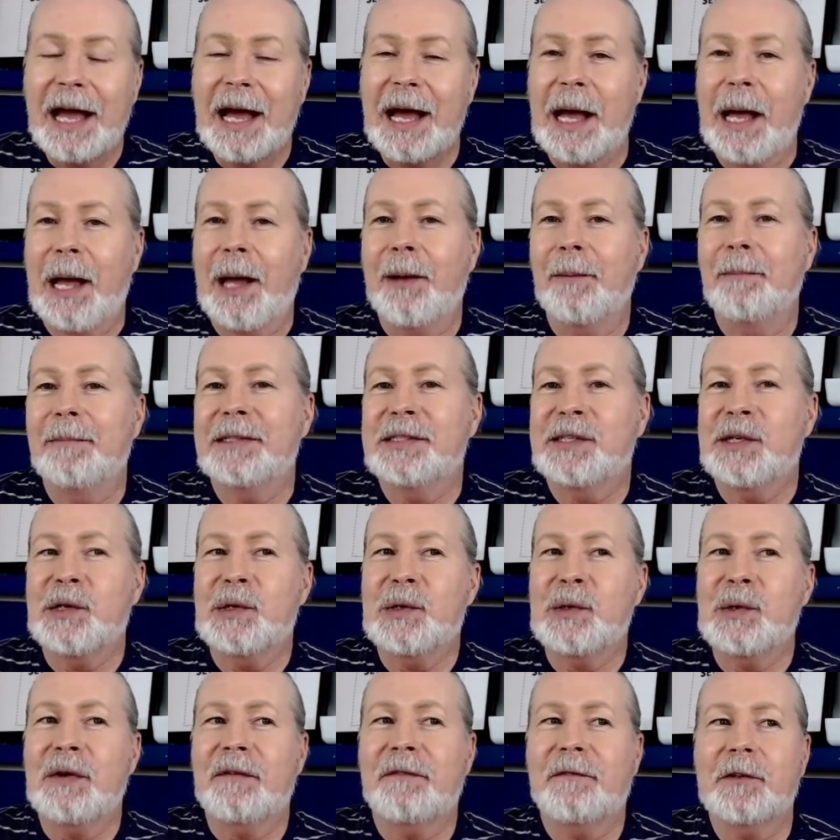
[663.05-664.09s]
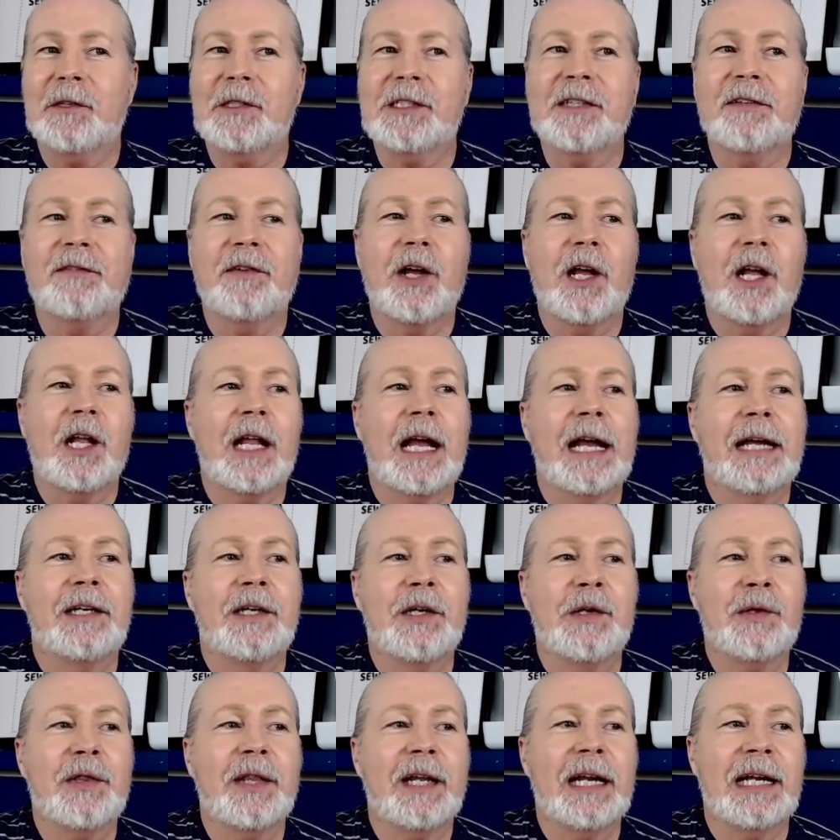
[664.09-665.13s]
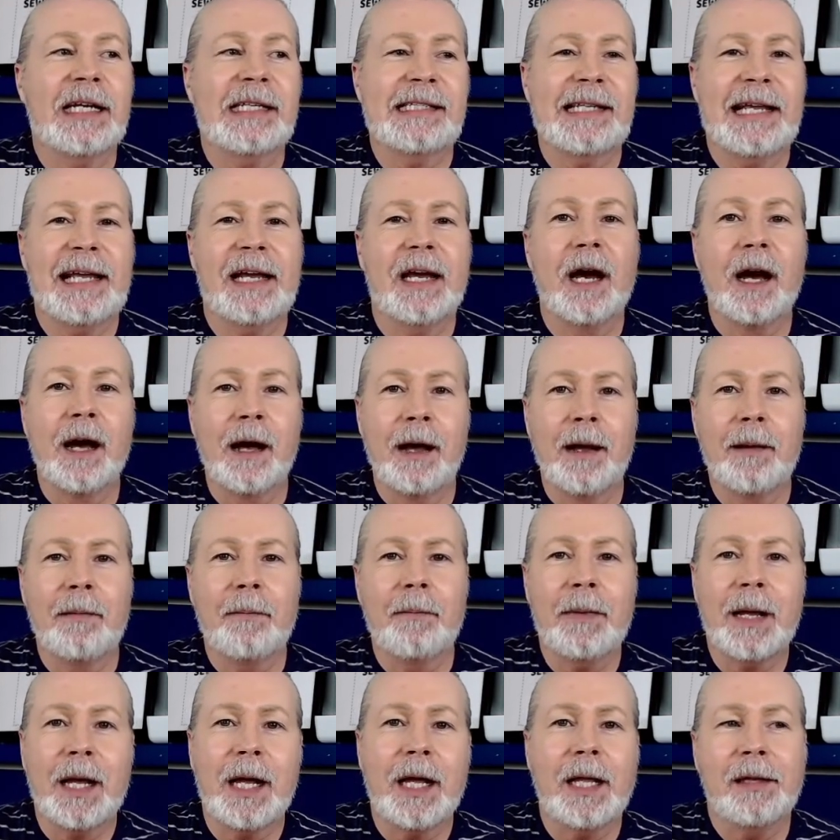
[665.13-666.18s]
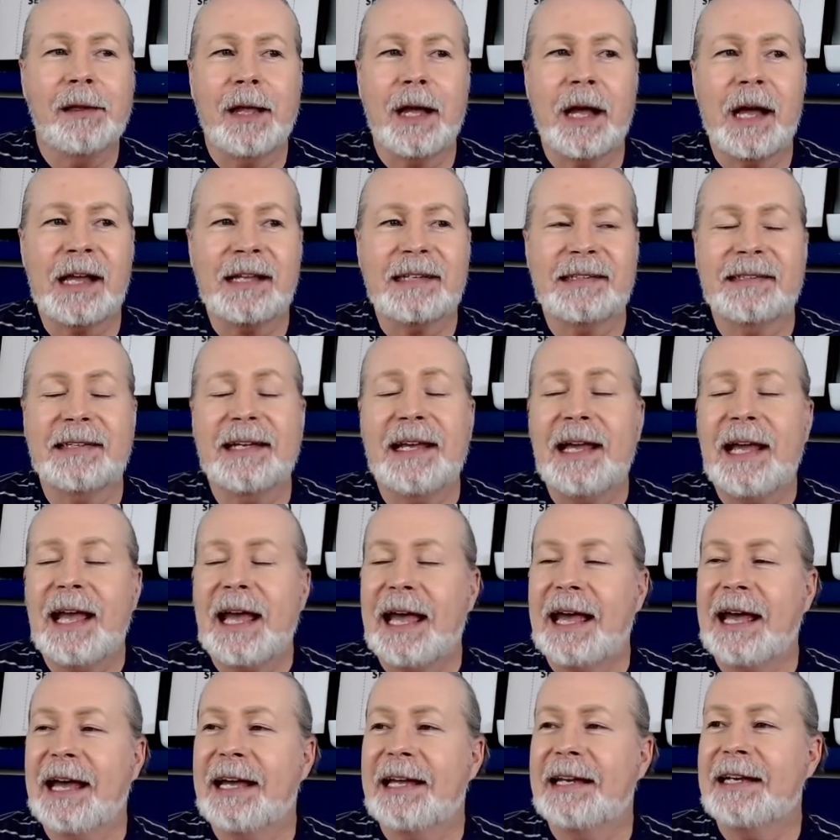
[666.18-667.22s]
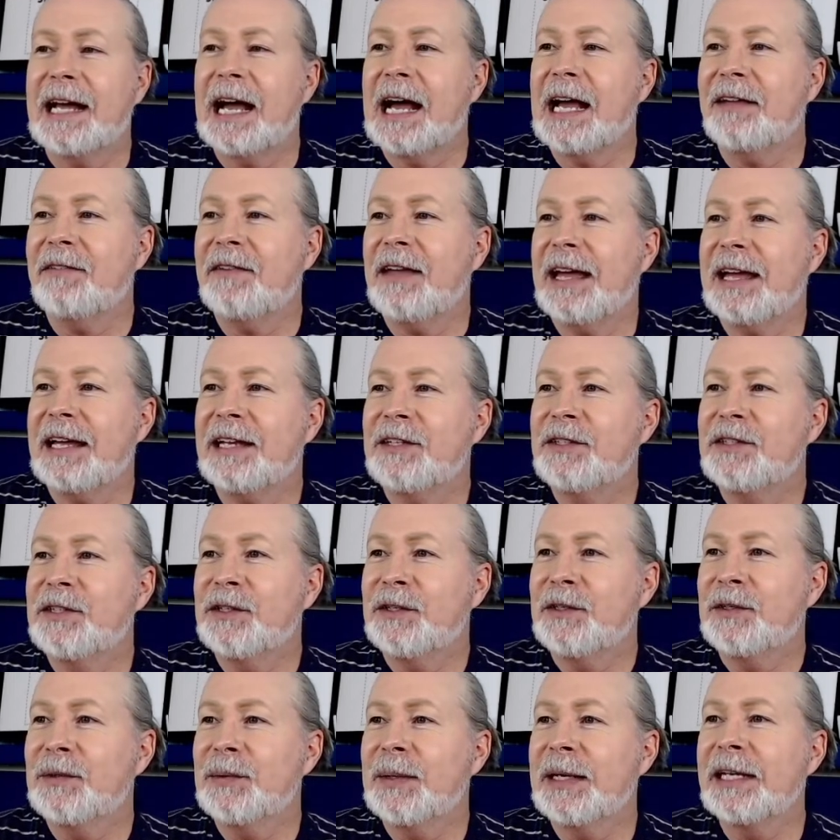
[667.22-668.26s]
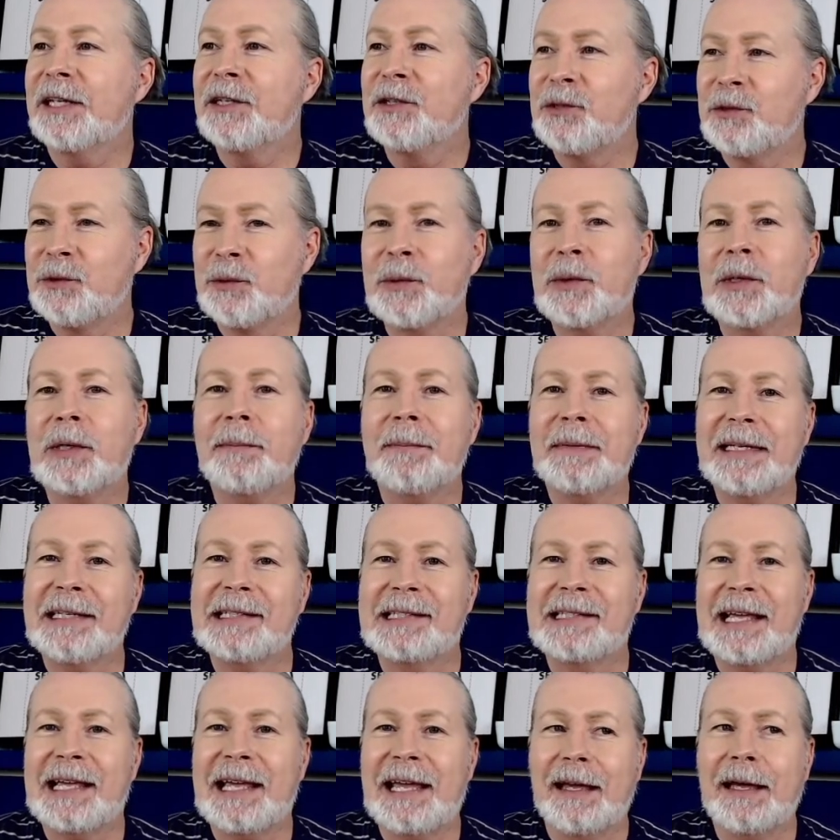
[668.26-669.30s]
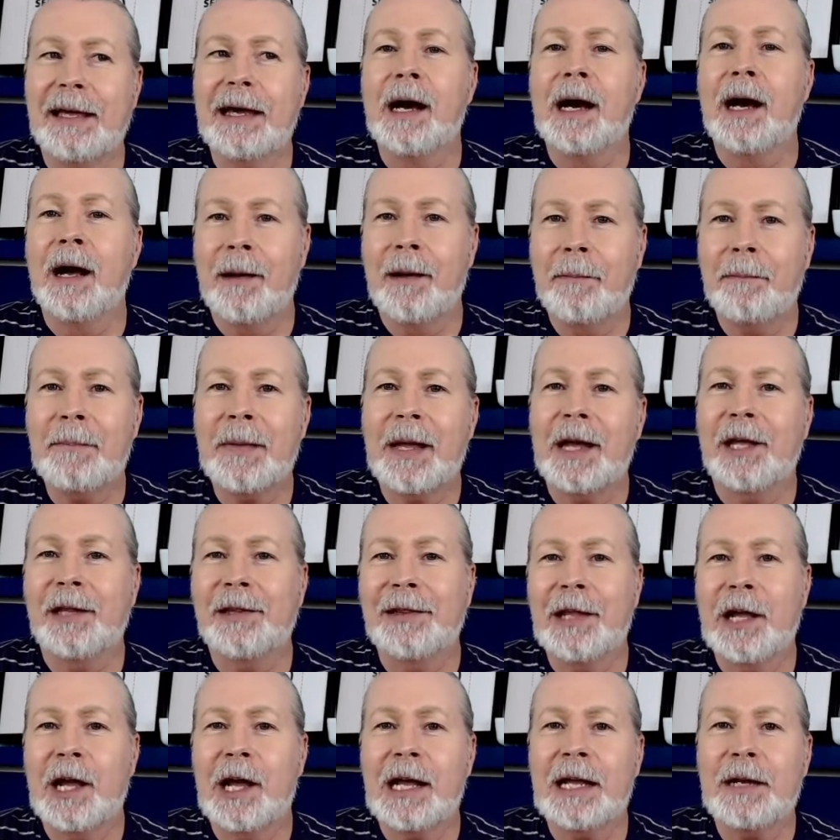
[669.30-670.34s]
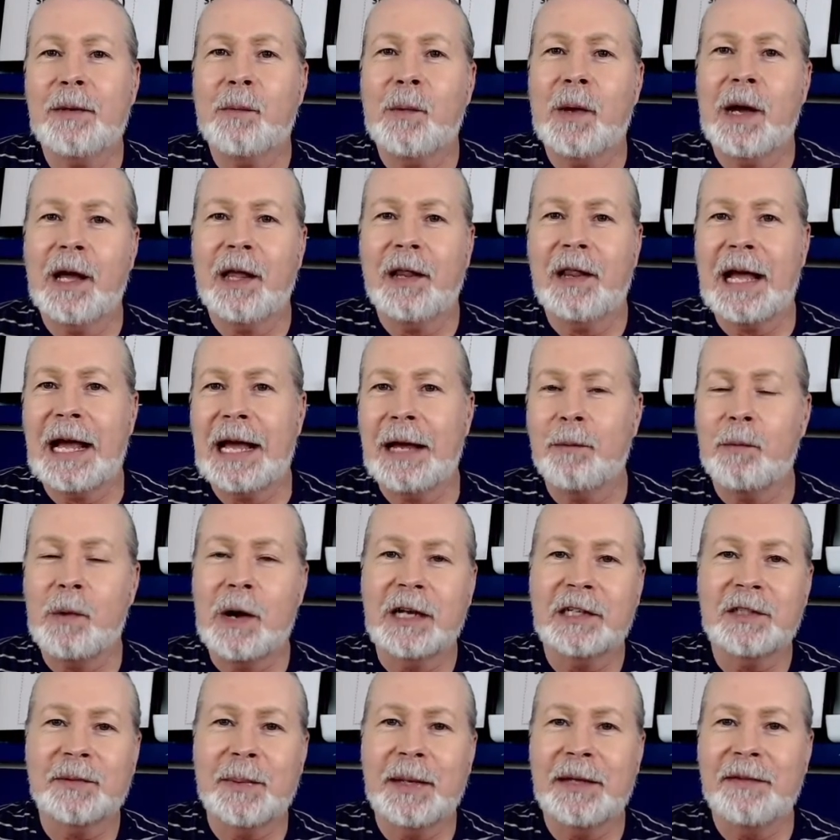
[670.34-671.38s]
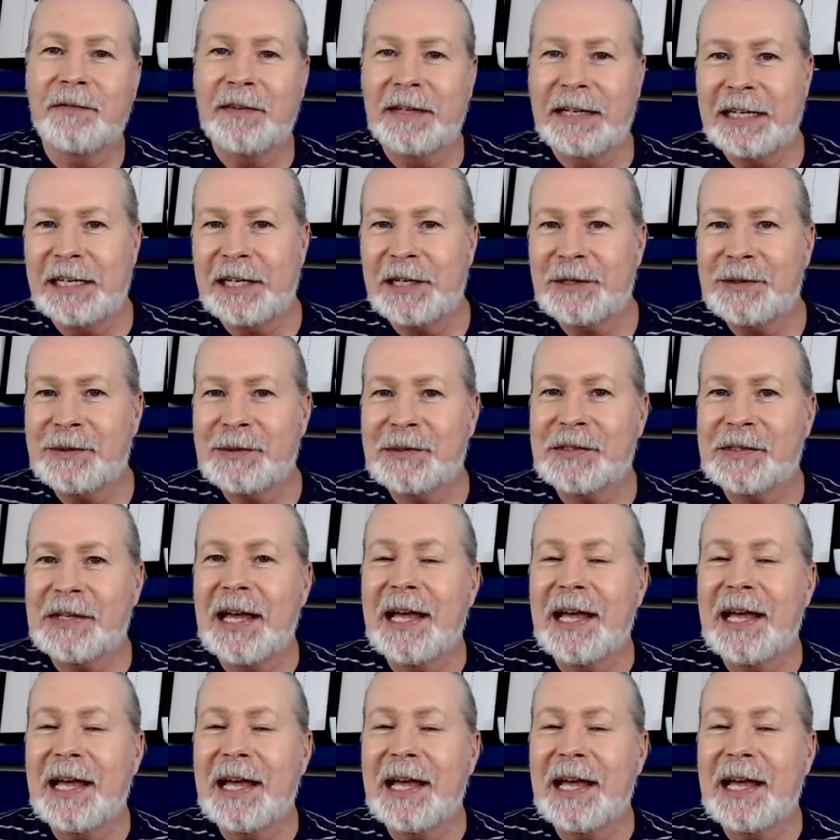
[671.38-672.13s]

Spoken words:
So first of all, I know that I say a lot, and I've had to endure me saying a lot while I watch my videos.